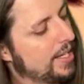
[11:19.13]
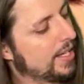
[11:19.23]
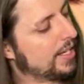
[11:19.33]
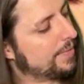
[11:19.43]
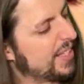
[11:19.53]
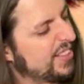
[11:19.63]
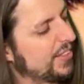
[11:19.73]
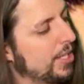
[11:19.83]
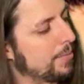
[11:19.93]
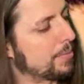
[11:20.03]
That
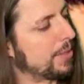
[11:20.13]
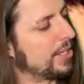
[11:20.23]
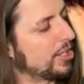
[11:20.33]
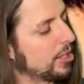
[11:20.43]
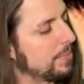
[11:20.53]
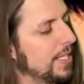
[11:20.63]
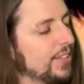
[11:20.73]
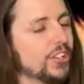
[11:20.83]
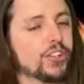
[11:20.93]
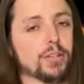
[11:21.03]
does help you breathe a little bit.
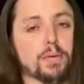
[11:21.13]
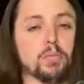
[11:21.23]
It's also a little